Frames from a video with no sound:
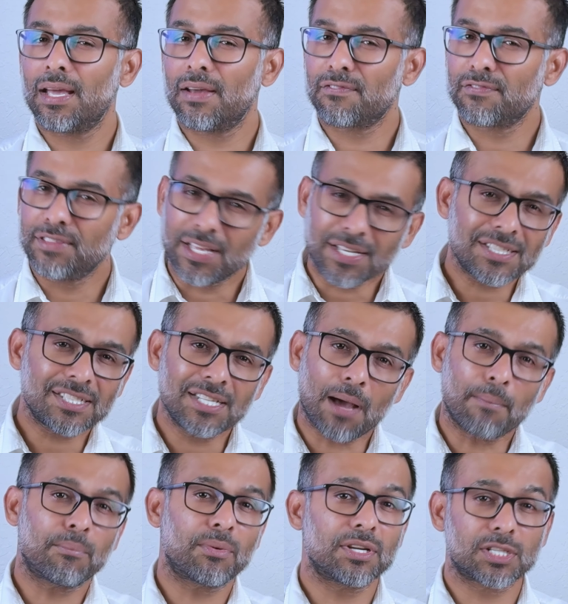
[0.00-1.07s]
If this
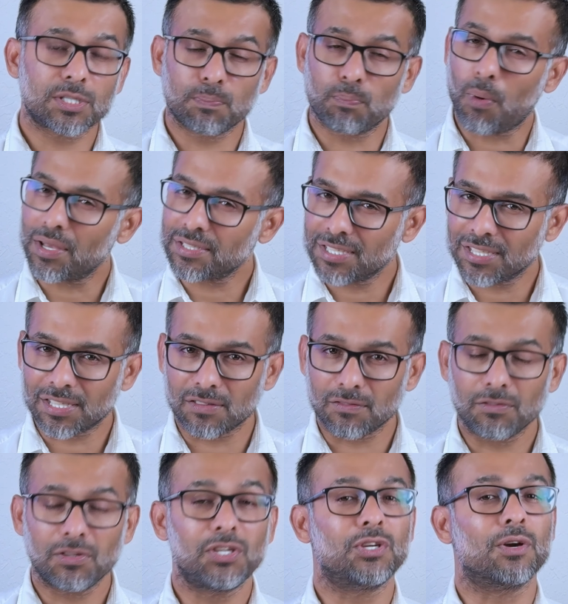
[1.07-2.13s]
number is
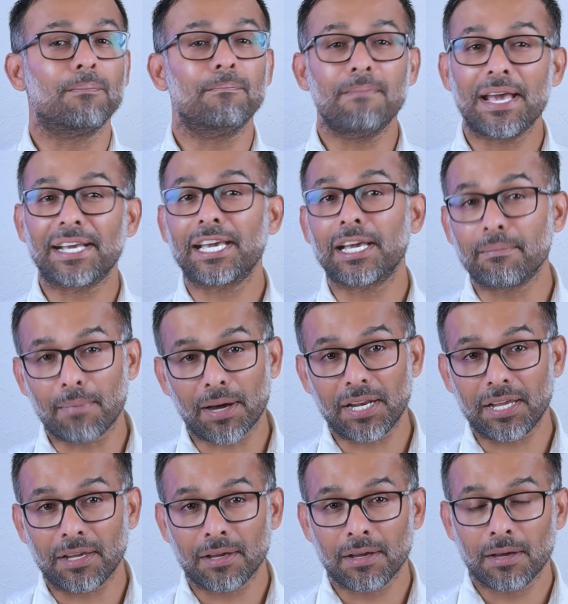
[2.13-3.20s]
positive, you're making
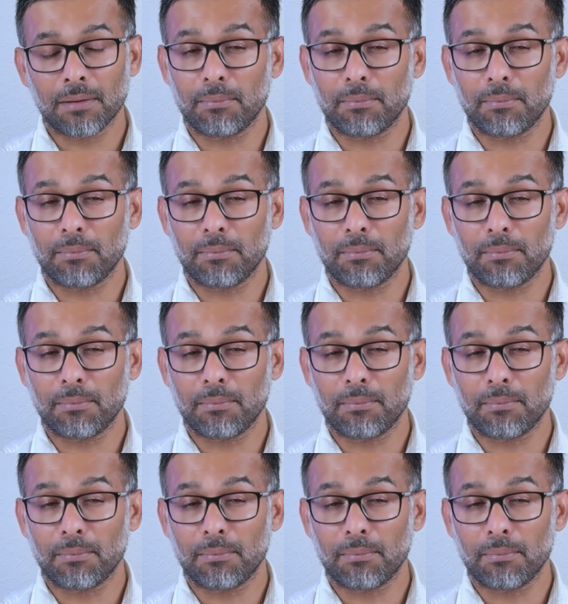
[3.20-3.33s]
money.